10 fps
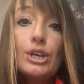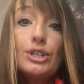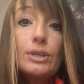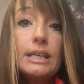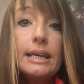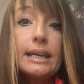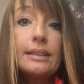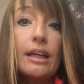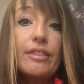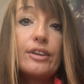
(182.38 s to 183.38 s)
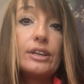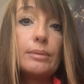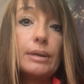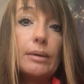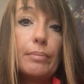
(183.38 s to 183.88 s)
So taking that
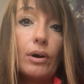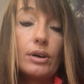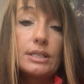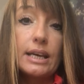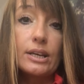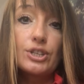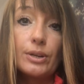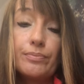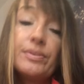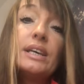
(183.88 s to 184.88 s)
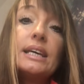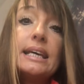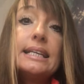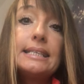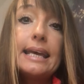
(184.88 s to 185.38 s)
30-minute bar section,
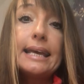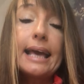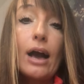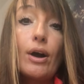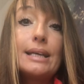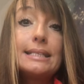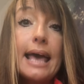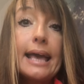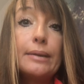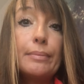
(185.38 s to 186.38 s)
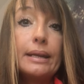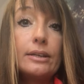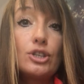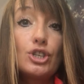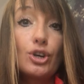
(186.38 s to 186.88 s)
take out a
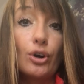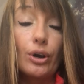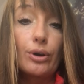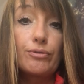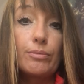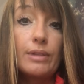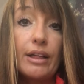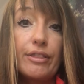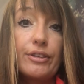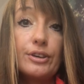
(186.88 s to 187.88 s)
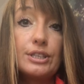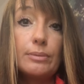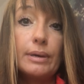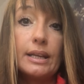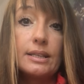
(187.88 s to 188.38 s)
10-minute chunk from that 30
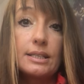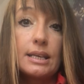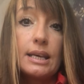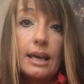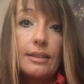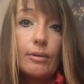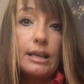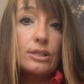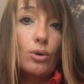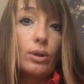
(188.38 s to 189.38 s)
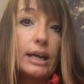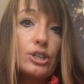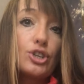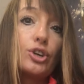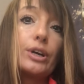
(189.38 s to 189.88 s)
minutes, and let's call that
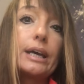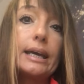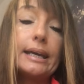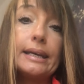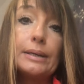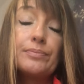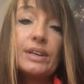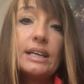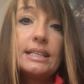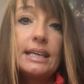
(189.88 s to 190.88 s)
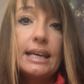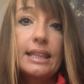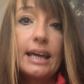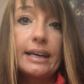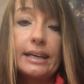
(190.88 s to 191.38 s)
chunk A. Take
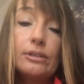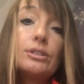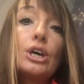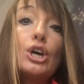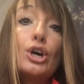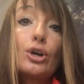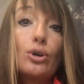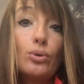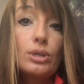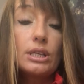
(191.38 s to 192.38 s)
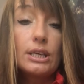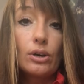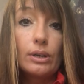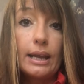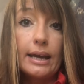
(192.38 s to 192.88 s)
that out, go to the
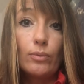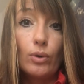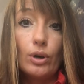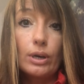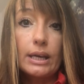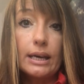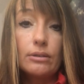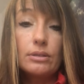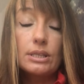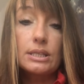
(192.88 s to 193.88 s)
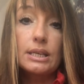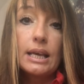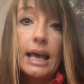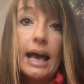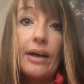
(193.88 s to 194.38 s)
online workouts,
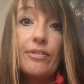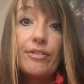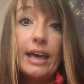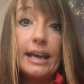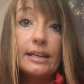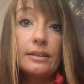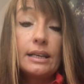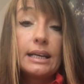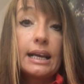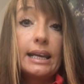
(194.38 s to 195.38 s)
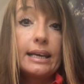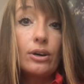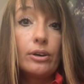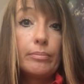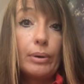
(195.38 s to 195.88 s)
and then click
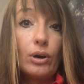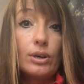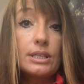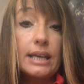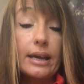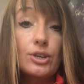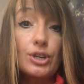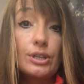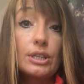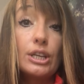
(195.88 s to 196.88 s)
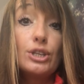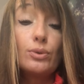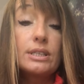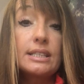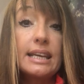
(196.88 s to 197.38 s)
on bar sections, and you
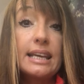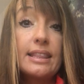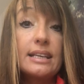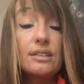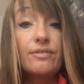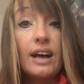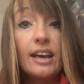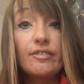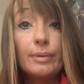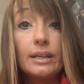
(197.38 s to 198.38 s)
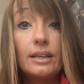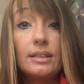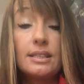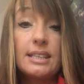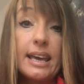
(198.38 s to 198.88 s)
will see there's 5
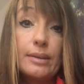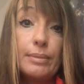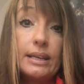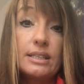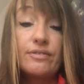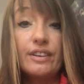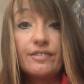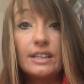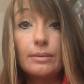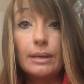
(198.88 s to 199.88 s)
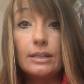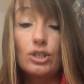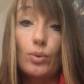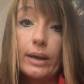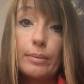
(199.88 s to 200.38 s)
minutes, 10 minutes, 15 minutes,
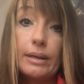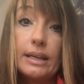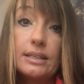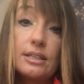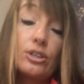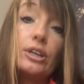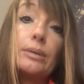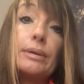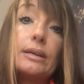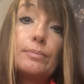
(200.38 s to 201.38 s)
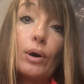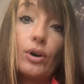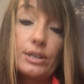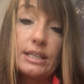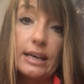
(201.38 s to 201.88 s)
20 minutes, 30-minute
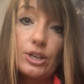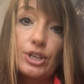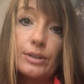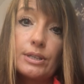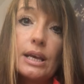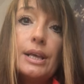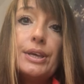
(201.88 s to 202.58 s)
bar sections.